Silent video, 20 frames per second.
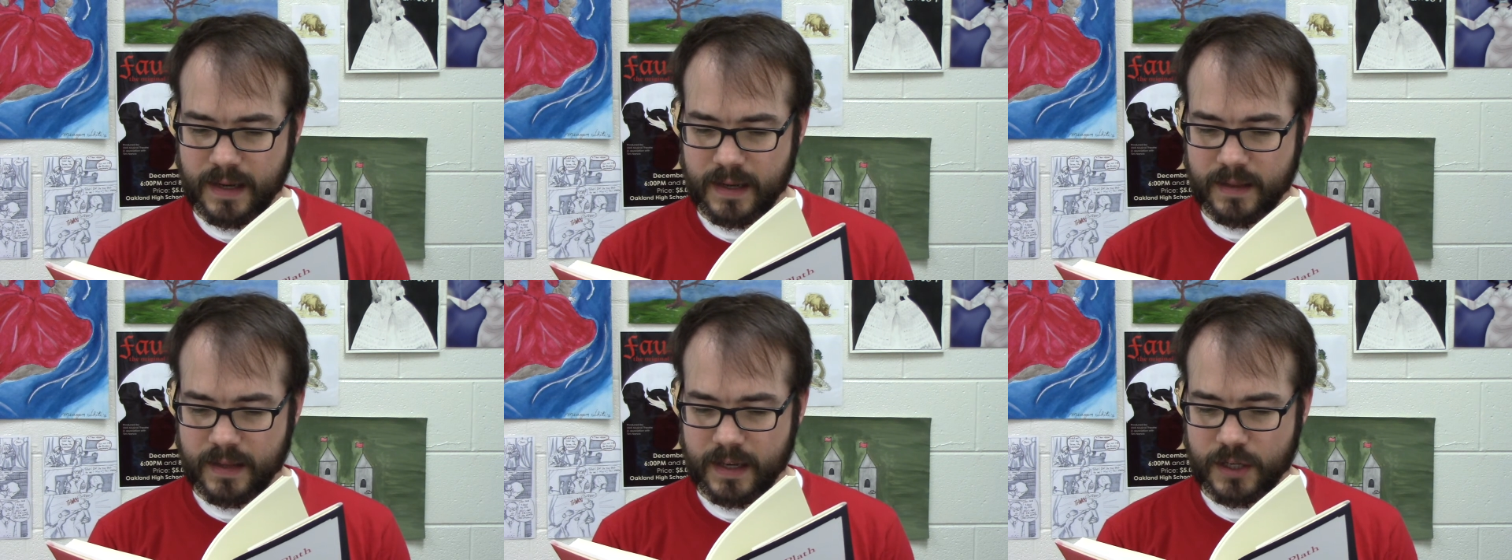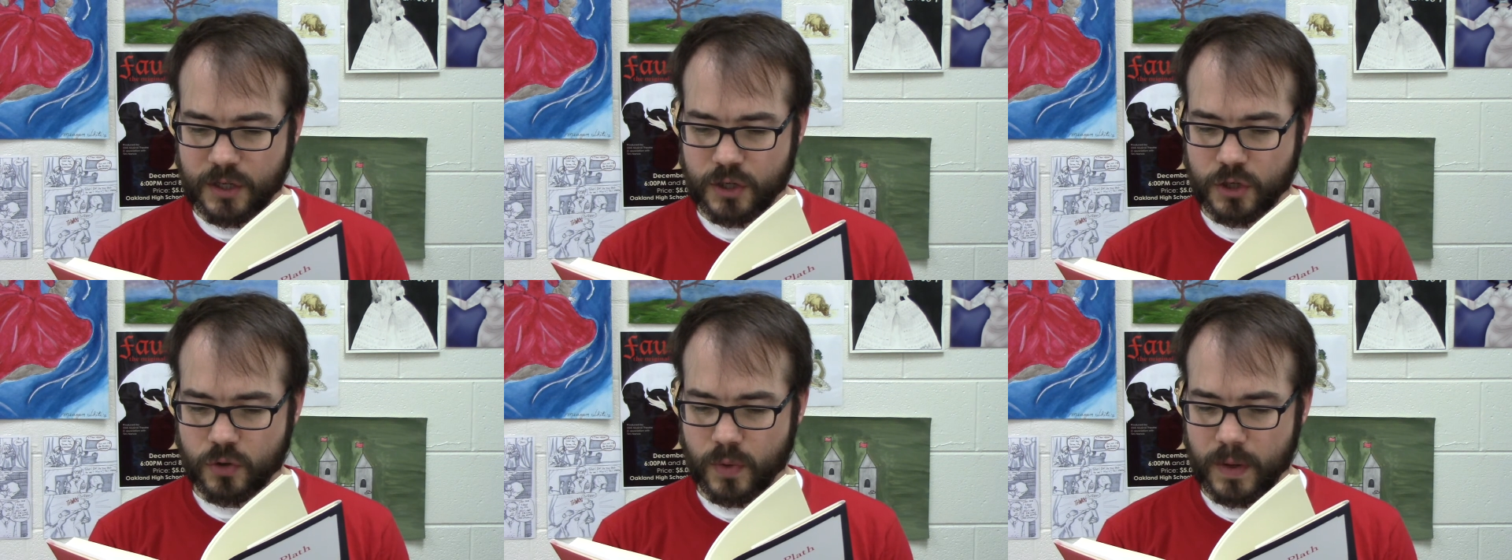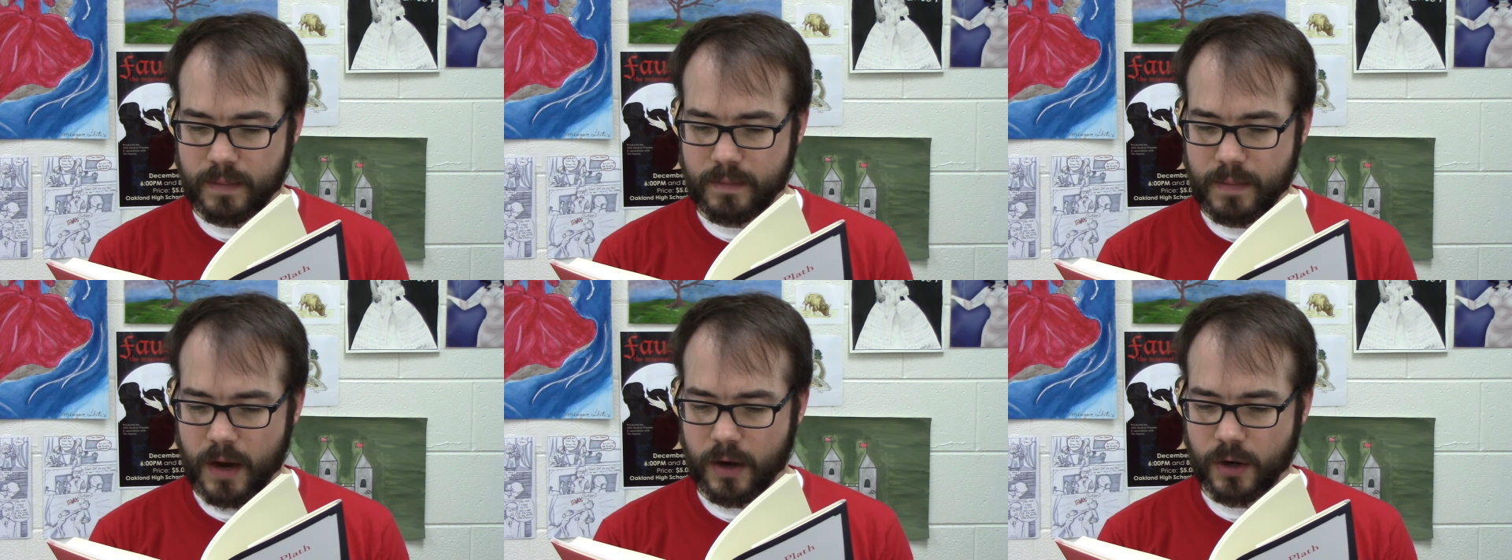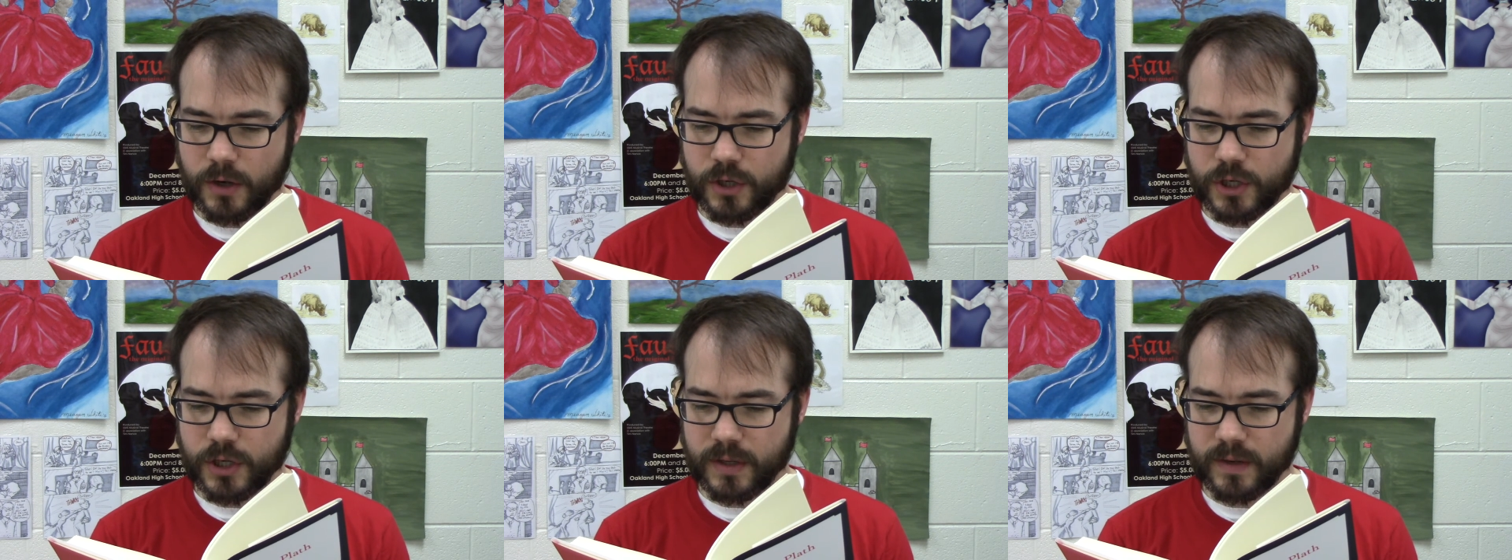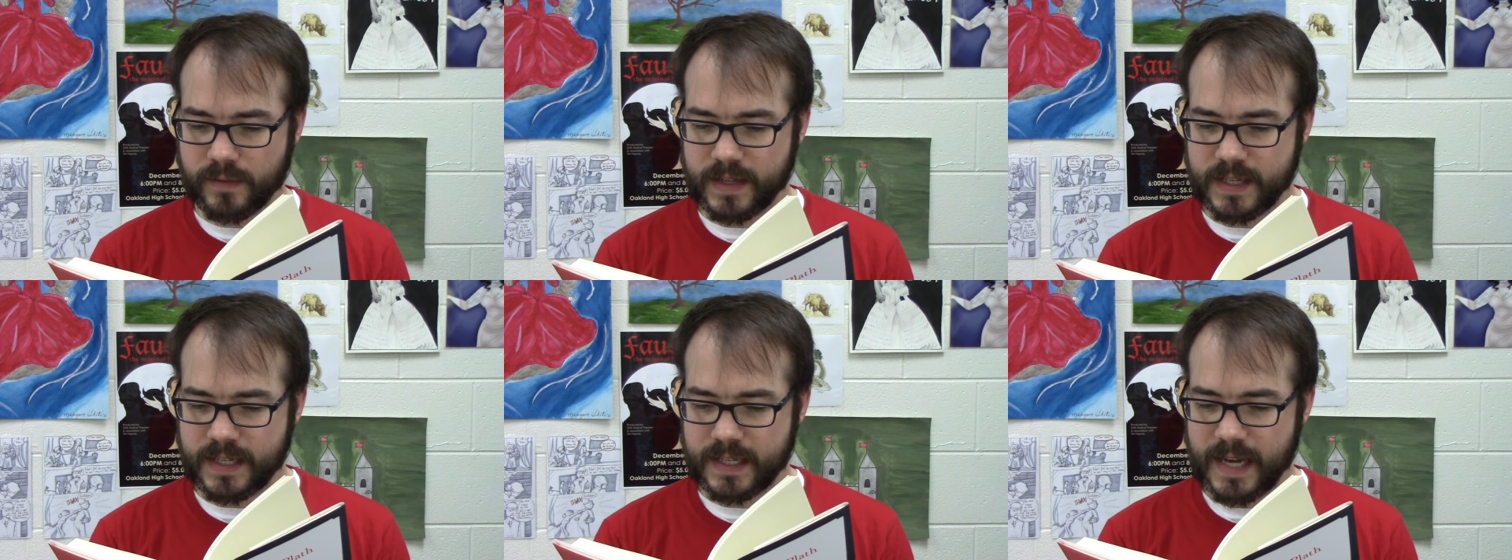the extreme unction
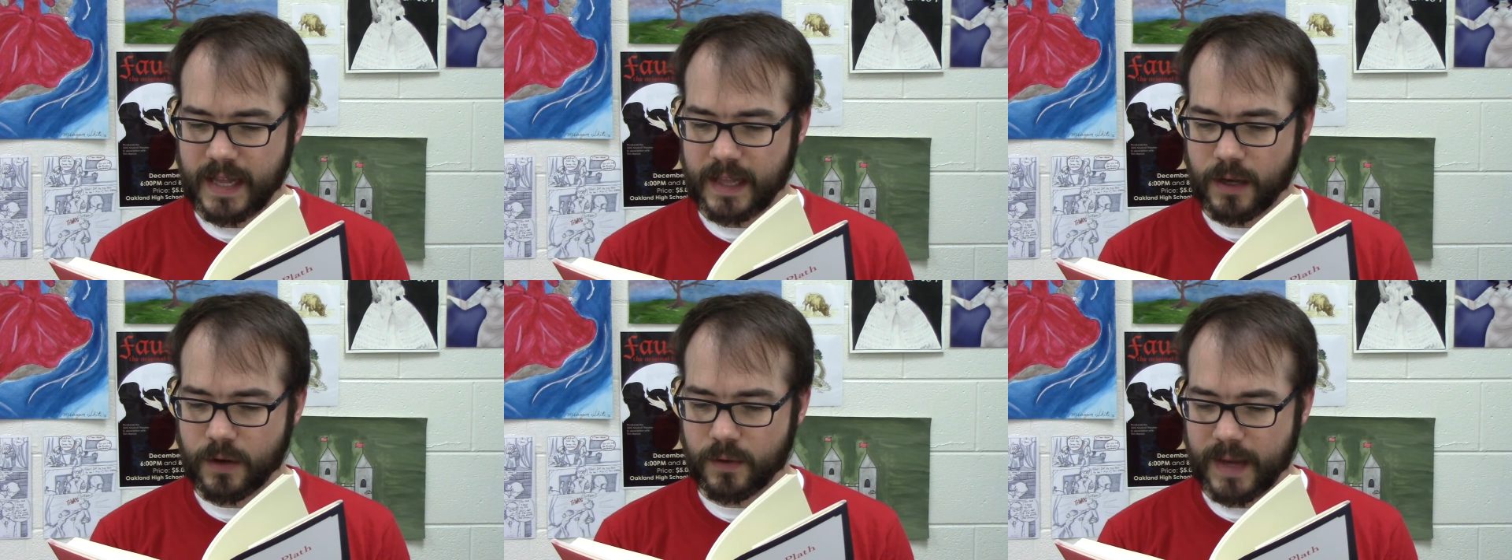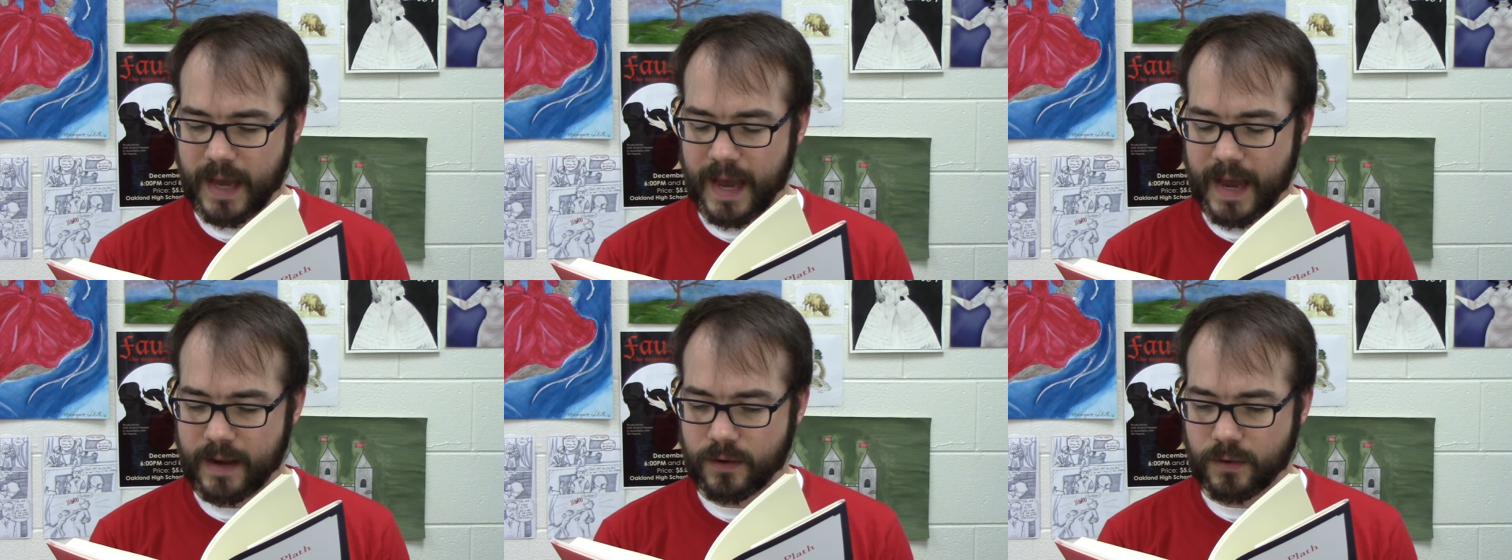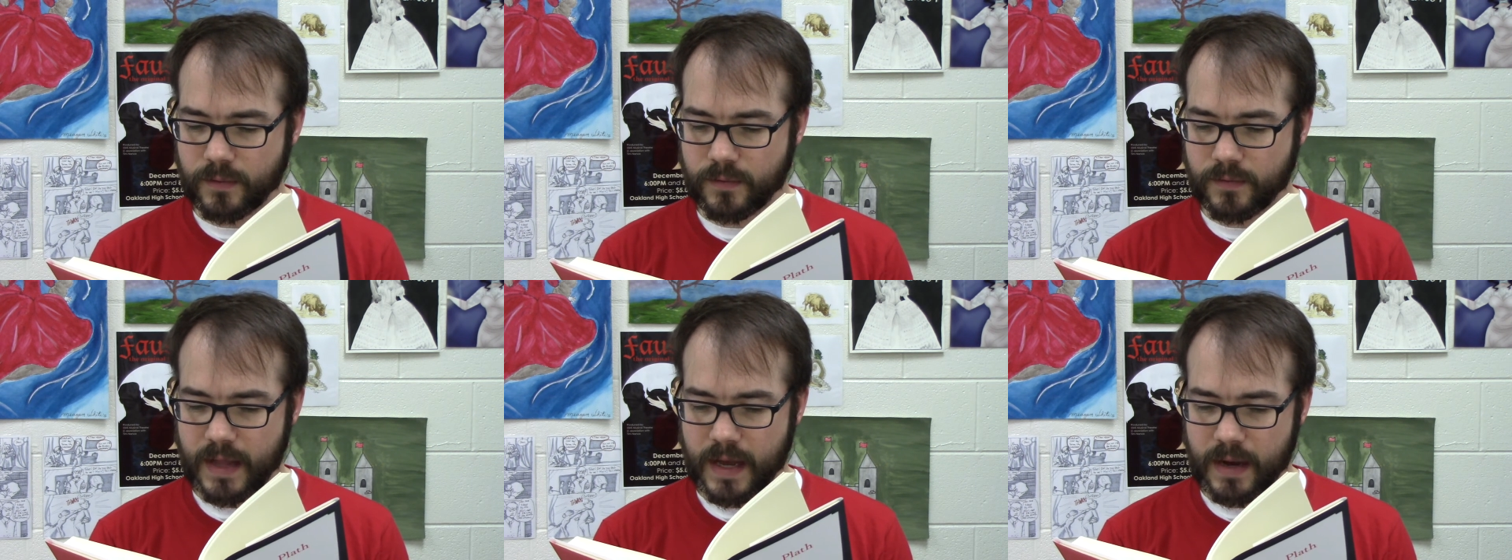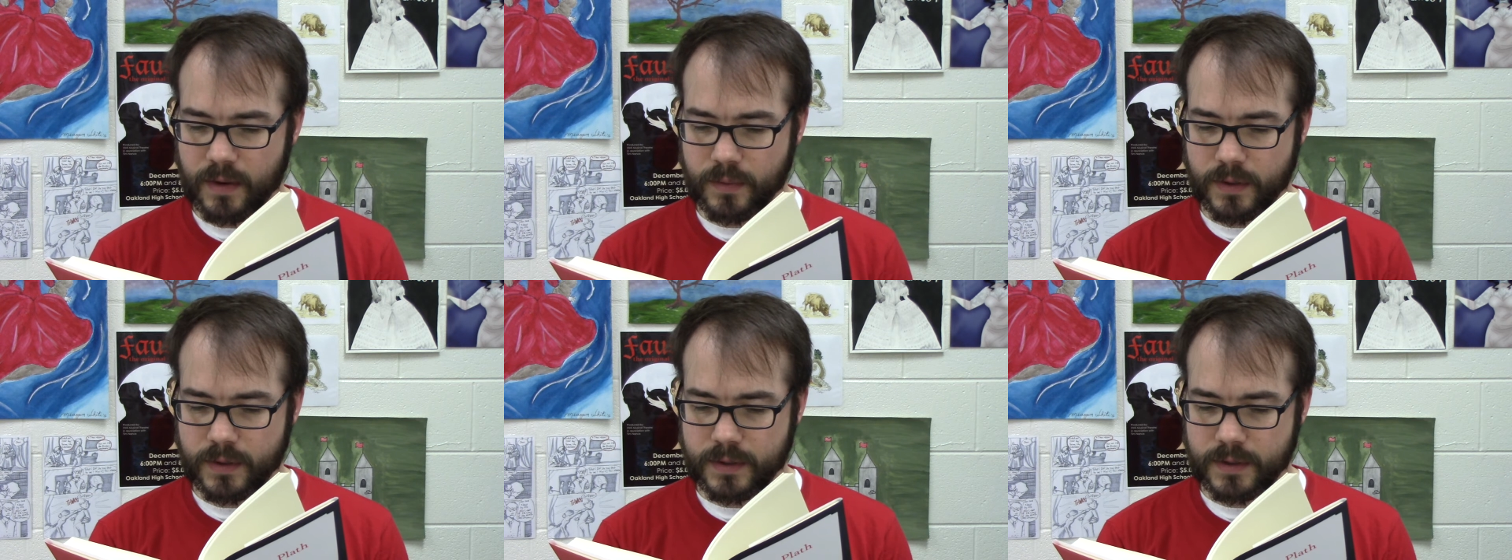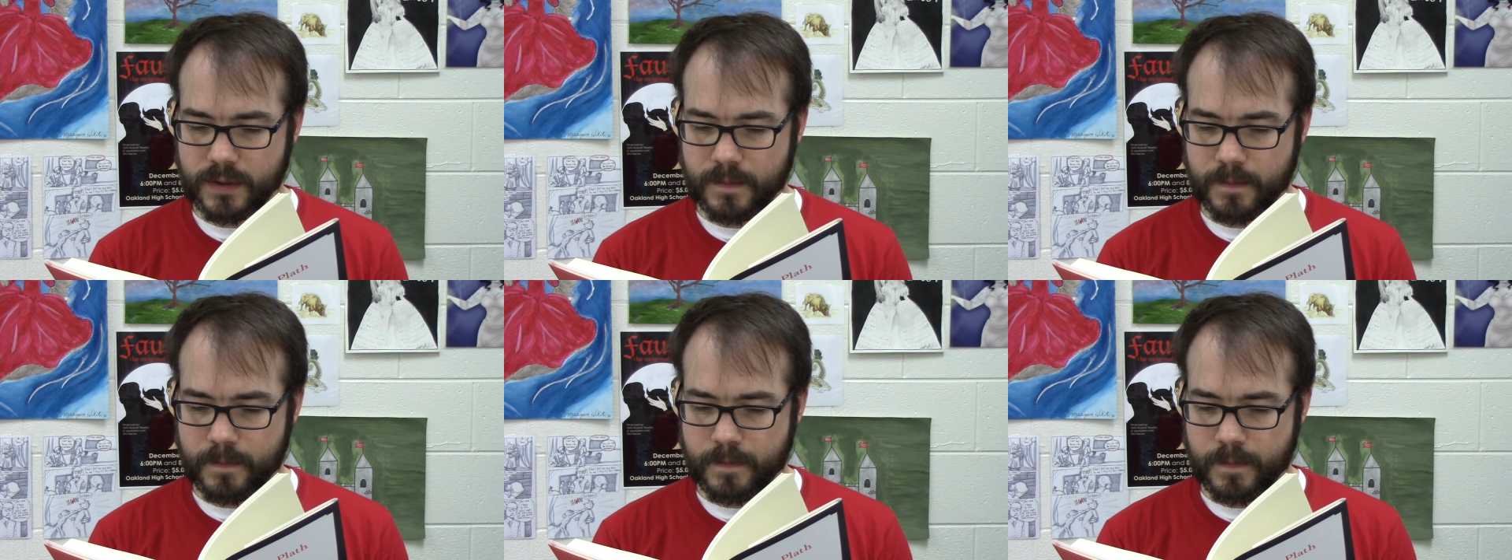of its yellow candle flowers.